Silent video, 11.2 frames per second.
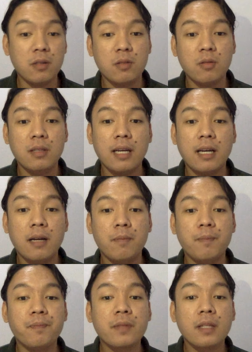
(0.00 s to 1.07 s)
So
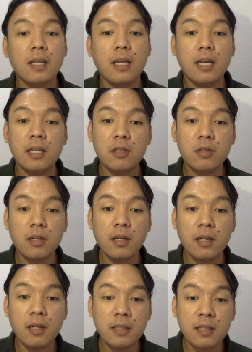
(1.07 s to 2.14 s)

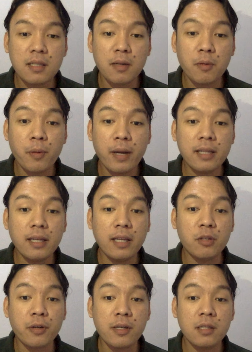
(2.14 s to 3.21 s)
this is a red
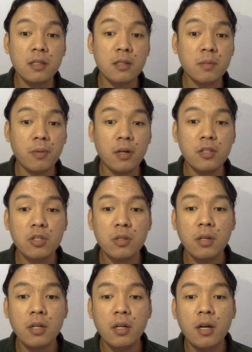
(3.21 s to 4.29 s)
encrusting sponge,
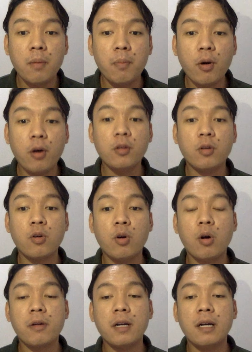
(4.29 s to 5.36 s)

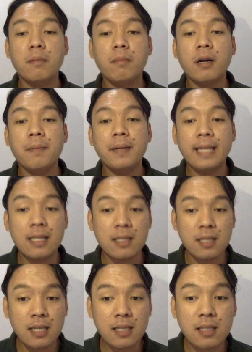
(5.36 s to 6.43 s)
Monocora
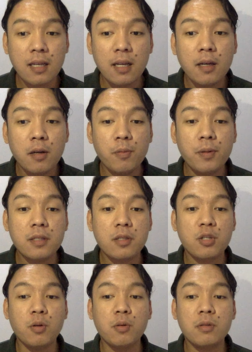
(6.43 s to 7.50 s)
barbadensis, which
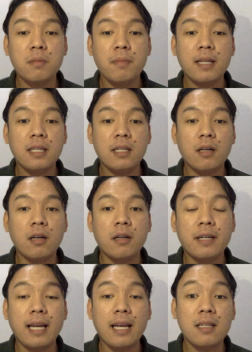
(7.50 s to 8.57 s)
shows many are
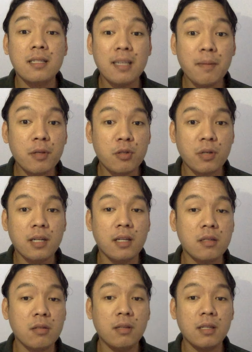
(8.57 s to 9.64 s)
asymmetrical.
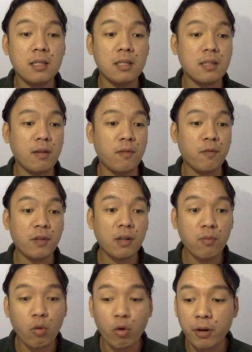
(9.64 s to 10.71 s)
So this is the
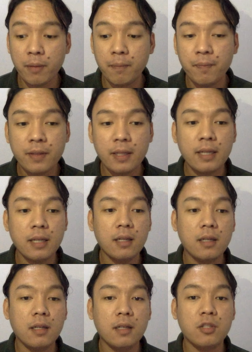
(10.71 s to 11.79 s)
free-form
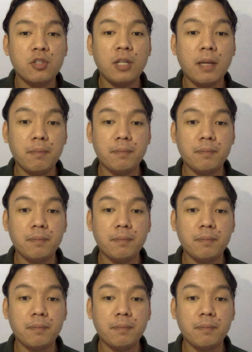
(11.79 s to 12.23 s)
shape.